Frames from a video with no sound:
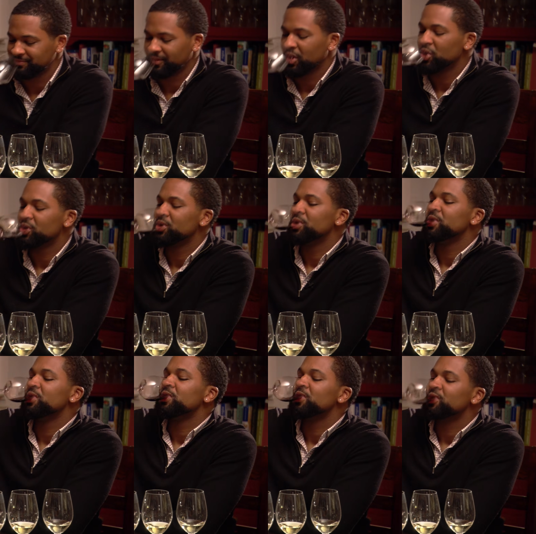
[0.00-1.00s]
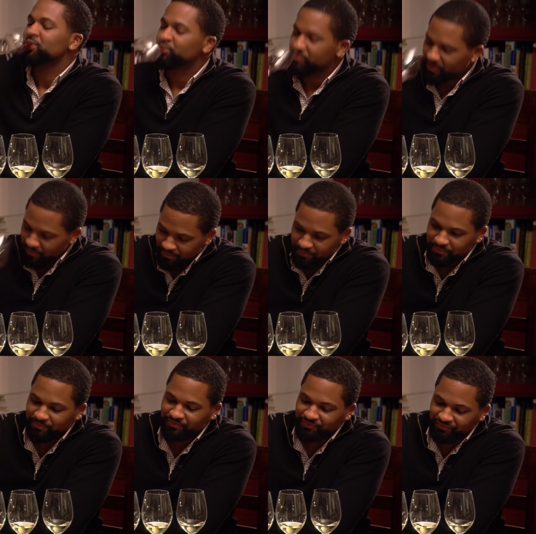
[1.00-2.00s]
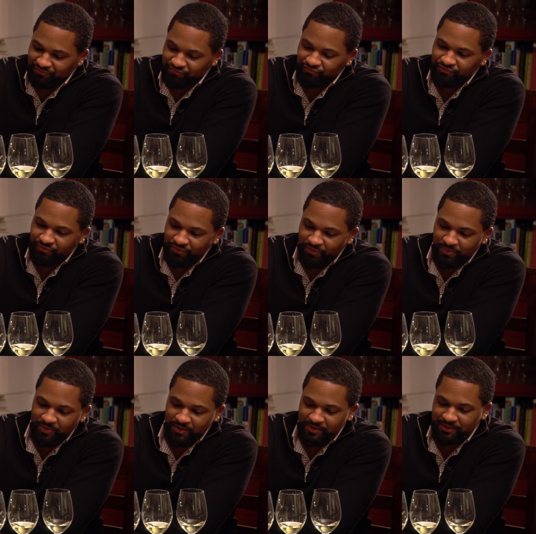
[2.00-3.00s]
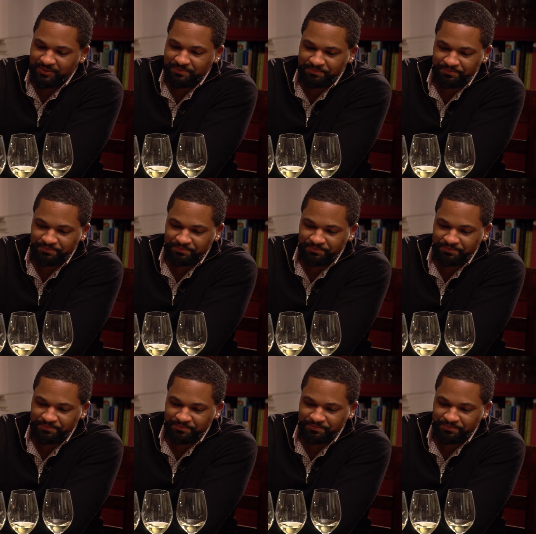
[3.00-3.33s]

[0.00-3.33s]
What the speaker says: You gotta keep it real. If I can make a general